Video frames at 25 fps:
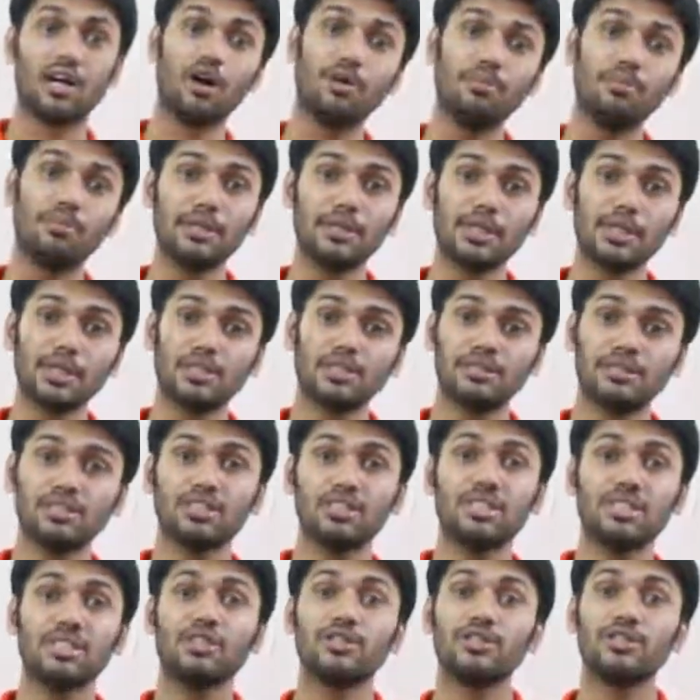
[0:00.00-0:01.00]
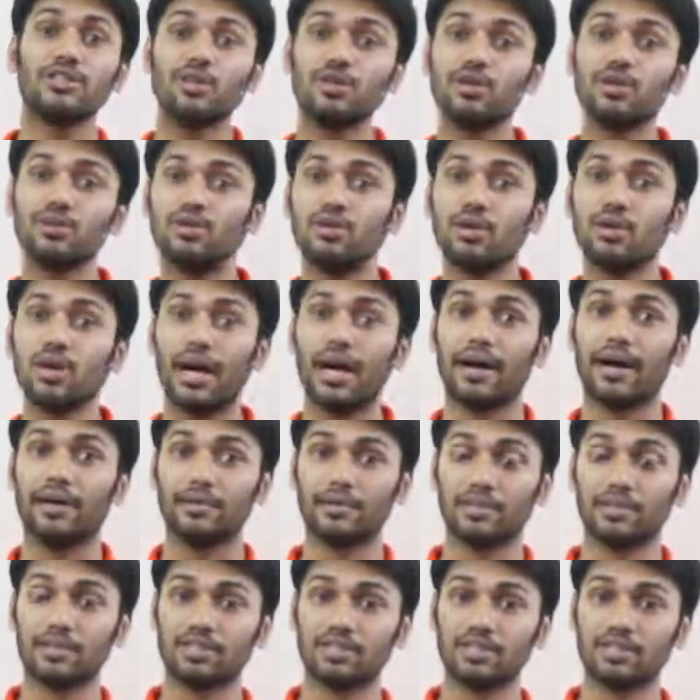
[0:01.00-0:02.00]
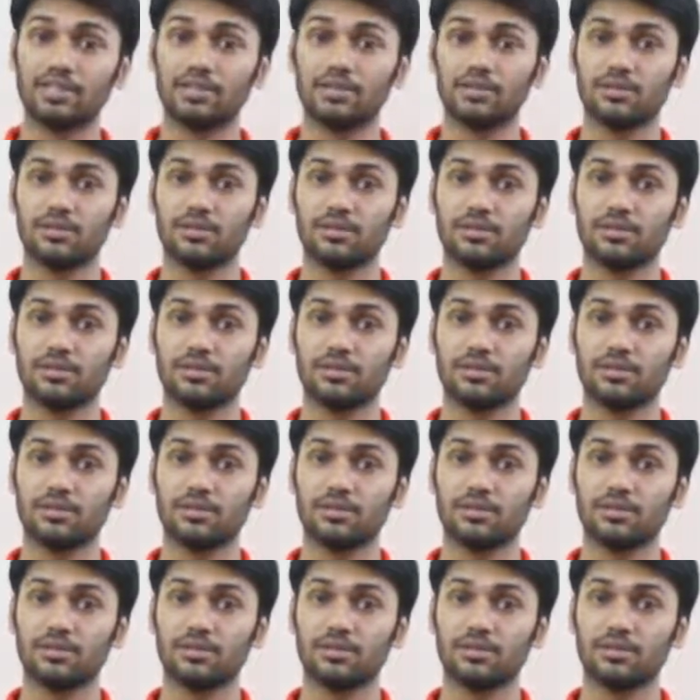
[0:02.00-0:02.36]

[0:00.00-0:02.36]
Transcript: How many arrays? 2 arrays.